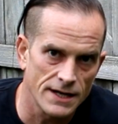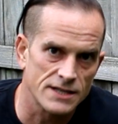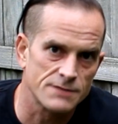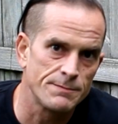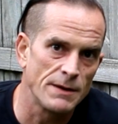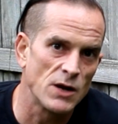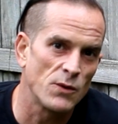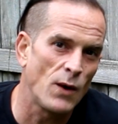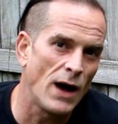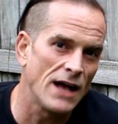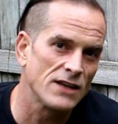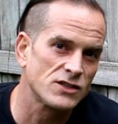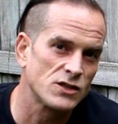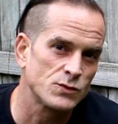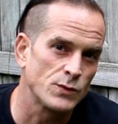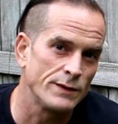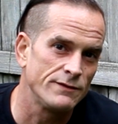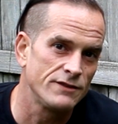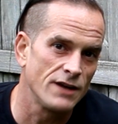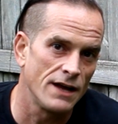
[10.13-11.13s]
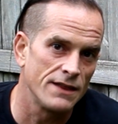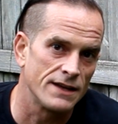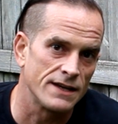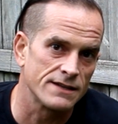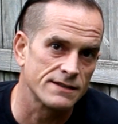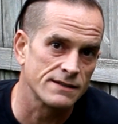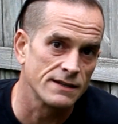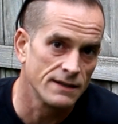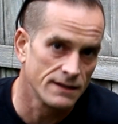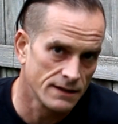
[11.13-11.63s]
and it's been a while since we've done
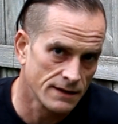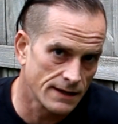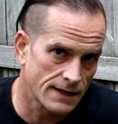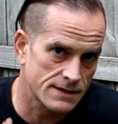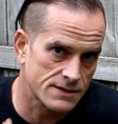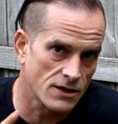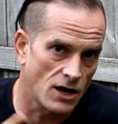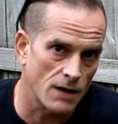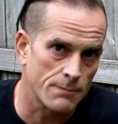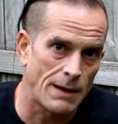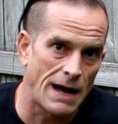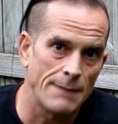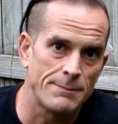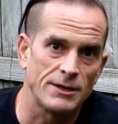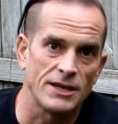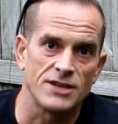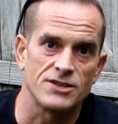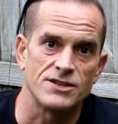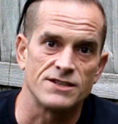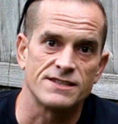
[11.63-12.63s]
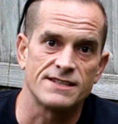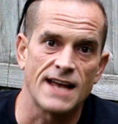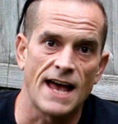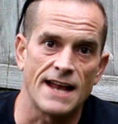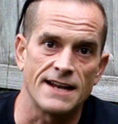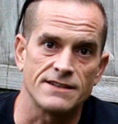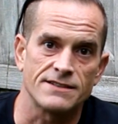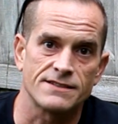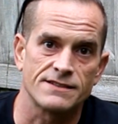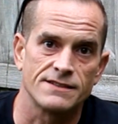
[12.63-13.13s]
this. Let's talk population
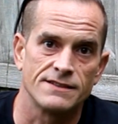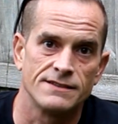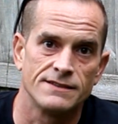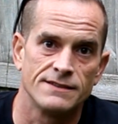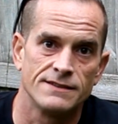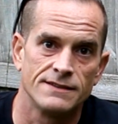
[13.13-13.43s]
status.